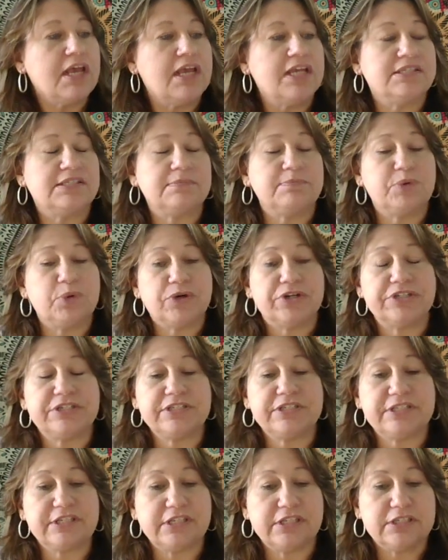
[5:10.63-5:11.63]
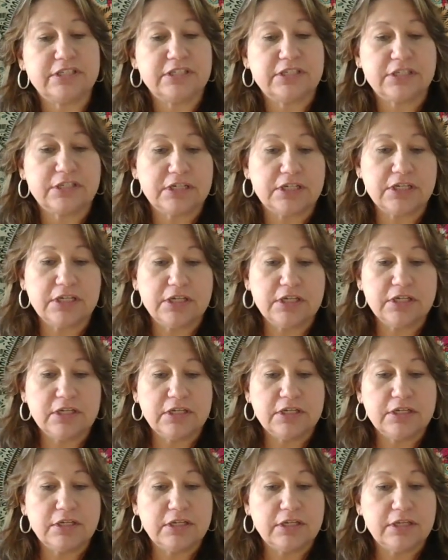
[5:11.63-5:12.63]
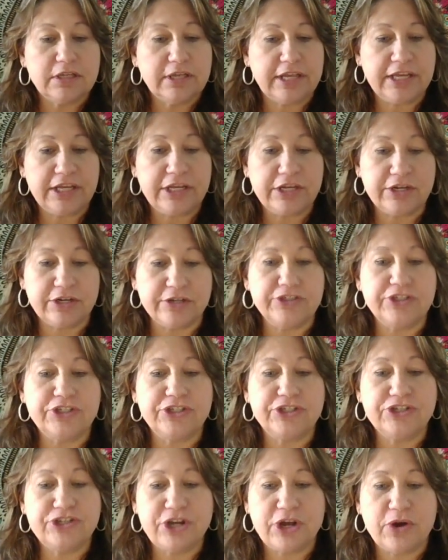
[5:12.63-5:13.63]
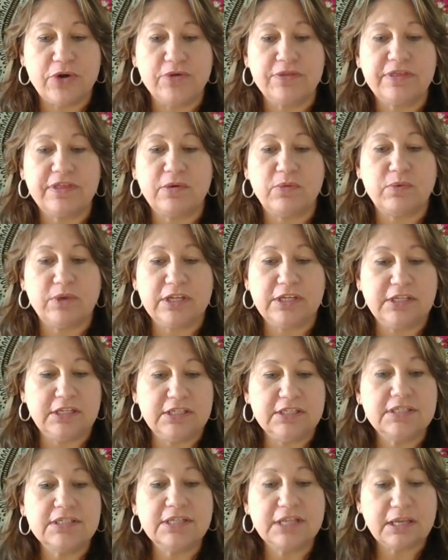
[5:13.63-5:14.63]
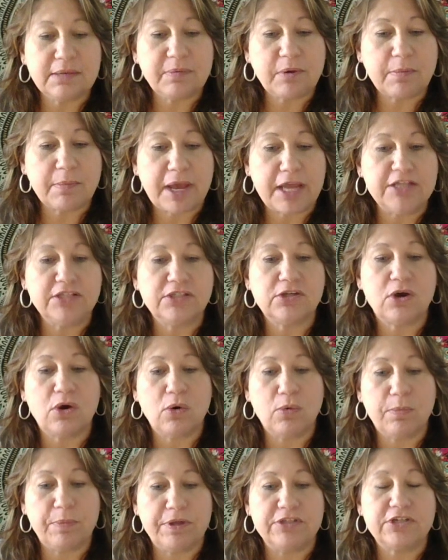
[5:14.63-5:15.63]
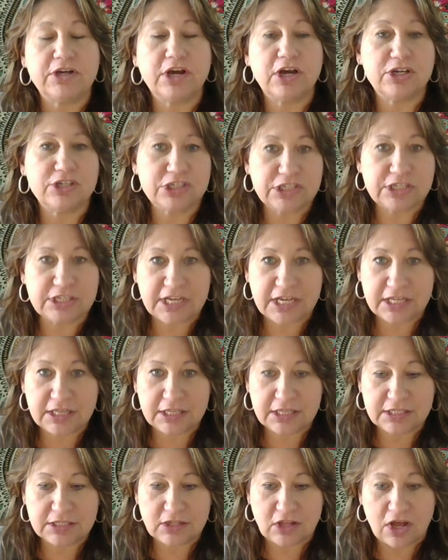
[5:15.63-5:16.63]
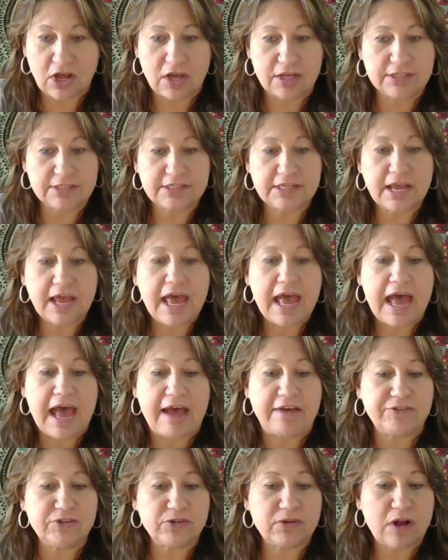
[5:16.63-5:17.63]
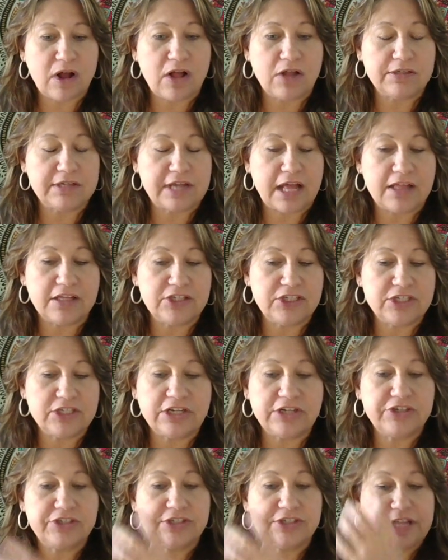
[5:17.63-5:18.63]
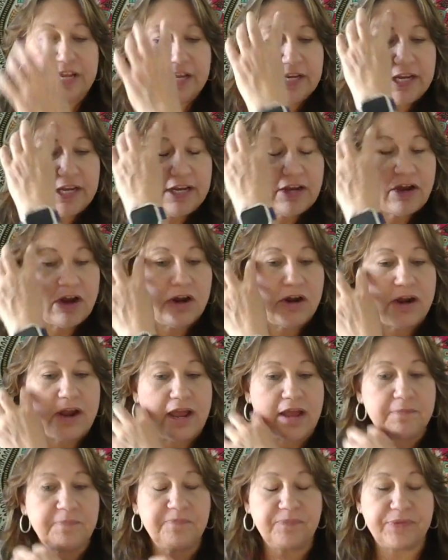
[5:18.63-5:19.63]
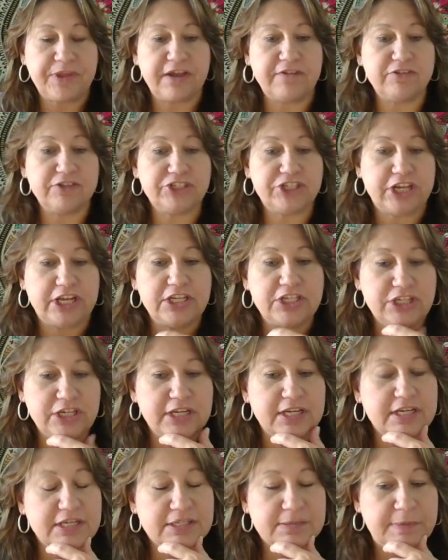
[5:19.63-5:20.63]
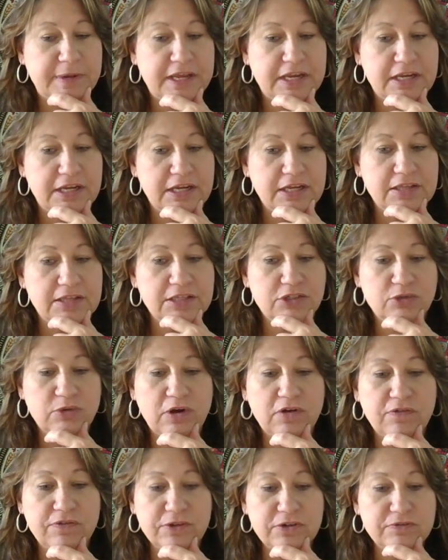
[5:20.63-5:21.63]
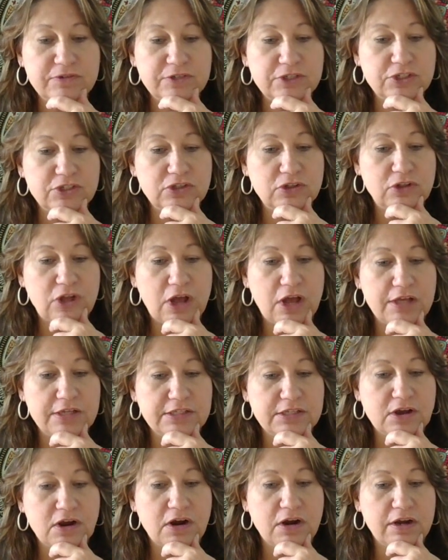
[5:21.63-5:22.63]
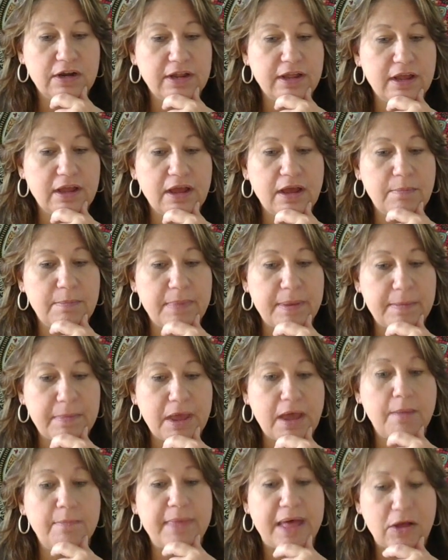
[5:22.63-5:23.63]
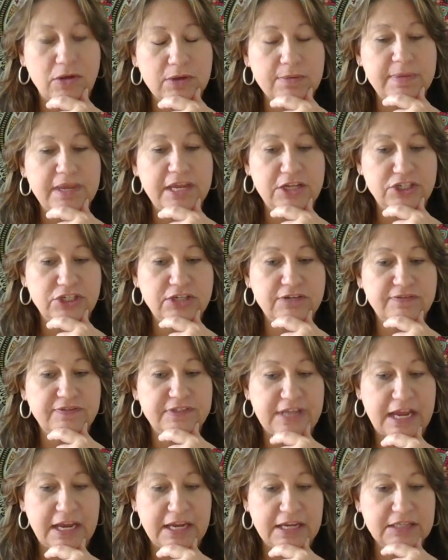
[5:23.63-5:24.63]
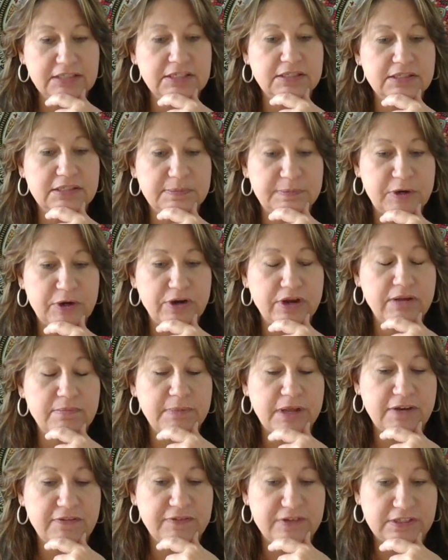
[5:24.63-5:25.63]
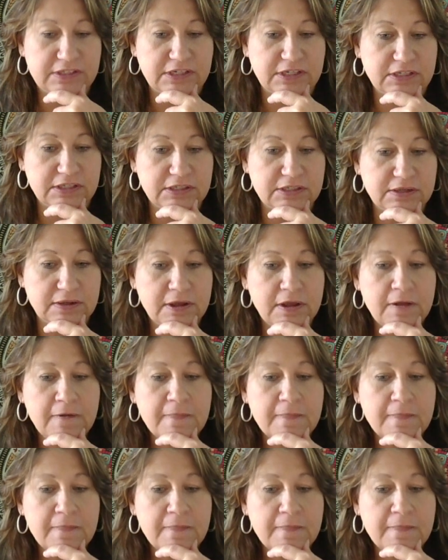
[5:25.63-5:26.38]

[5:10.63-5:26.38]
It's important here to note that we need to keep our minds open to understand these laws. After all, knowledge and understanding are ever changing and expanding. These 12 universal laws are an amalgamation of science, spirit, and metaphysics.